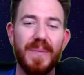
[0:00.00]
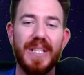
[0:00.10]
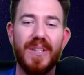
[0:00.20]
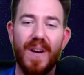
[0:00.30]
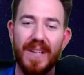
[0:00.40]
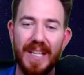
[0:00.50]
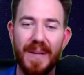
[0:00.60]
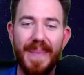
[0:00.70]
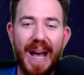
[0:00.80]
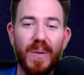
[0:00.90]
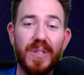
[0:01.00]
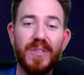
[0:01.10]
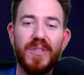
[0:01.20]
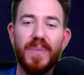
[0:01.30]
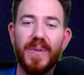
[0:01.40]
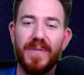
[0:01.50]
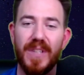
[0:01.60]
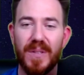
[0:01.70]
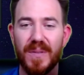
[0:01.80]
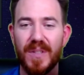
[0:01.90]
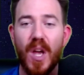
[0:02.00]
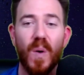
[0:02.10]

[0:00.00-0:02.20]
be talking about Superfuse.